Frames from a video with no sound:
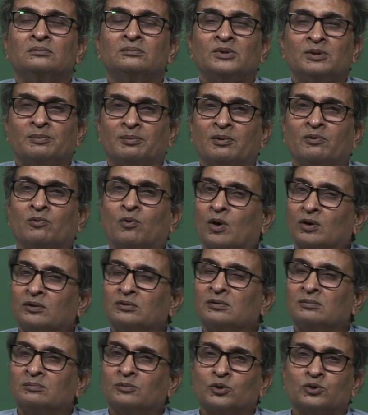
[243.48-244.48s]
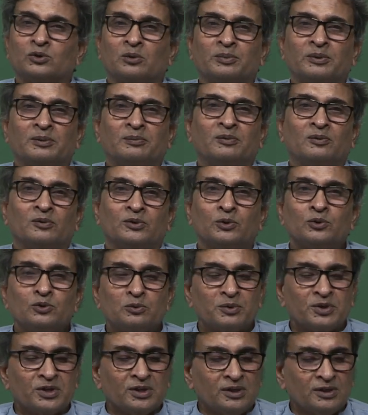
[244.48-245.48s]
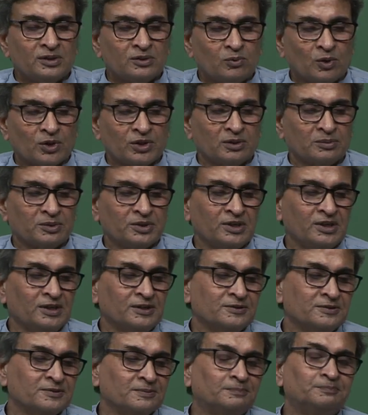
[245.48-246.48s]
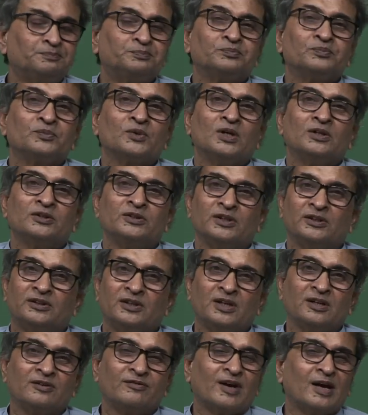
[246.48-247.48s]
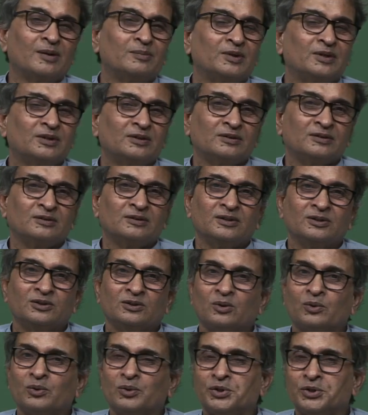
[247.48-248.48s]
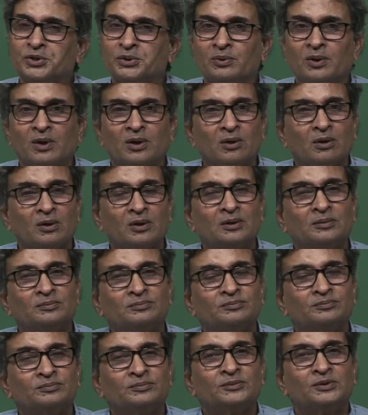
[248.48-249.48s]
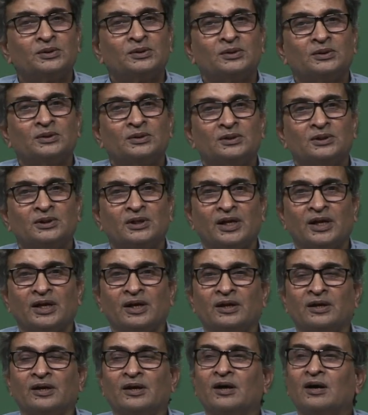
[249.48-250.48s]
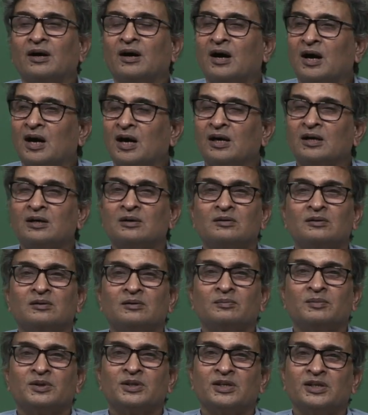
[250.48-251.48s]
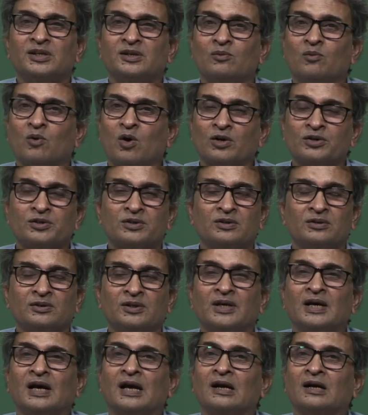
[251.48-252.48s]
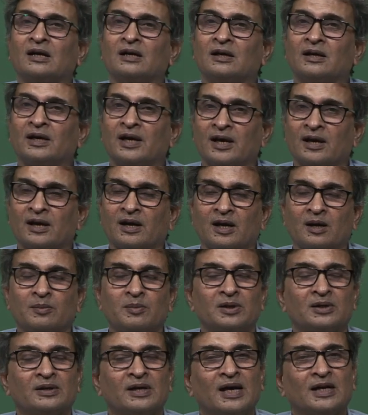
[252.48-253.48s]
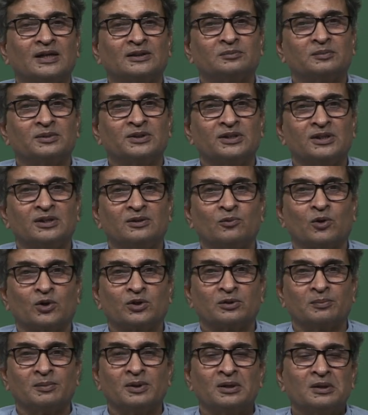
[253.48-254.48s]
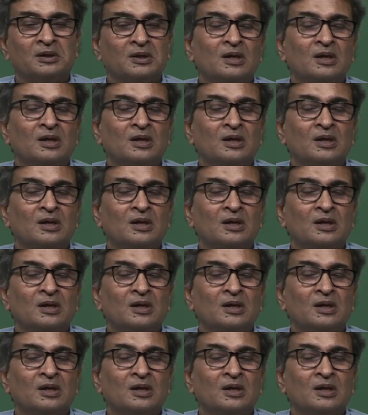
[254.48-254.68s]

people want and most of the people use machines washing machines. Synthetic fibers there is no issue at all they are machine washed, they are care labeled as machine washable